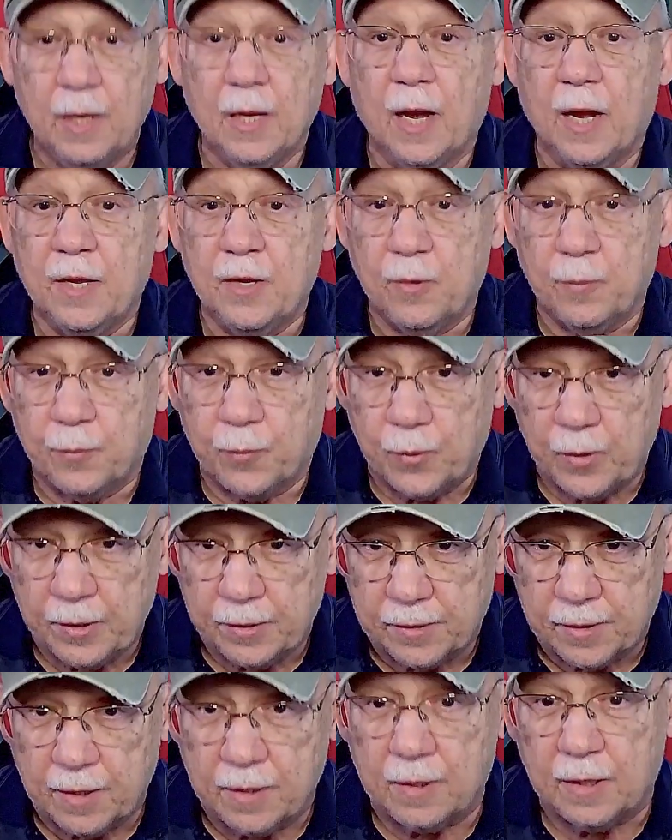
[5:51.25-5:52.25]
and you
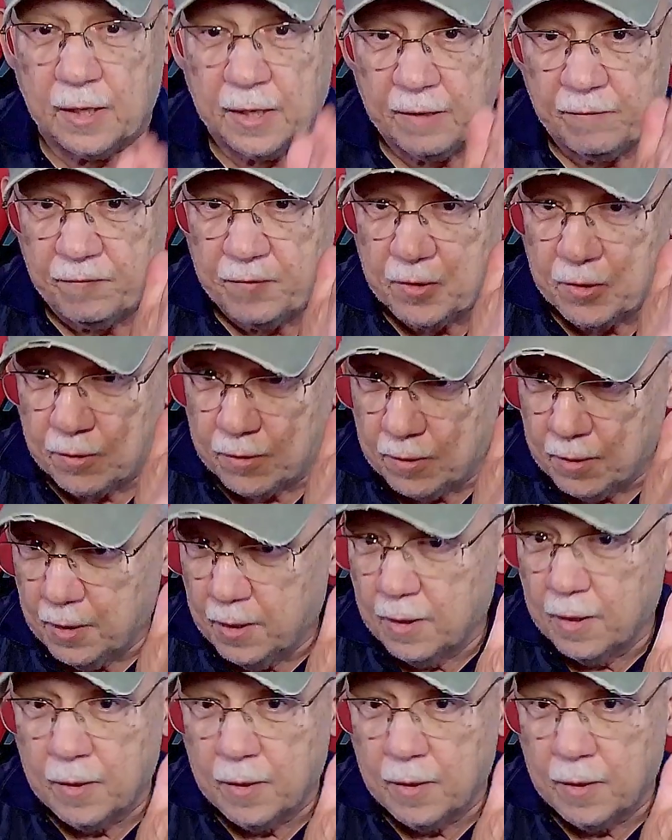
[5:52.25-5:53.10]
print it, leave your,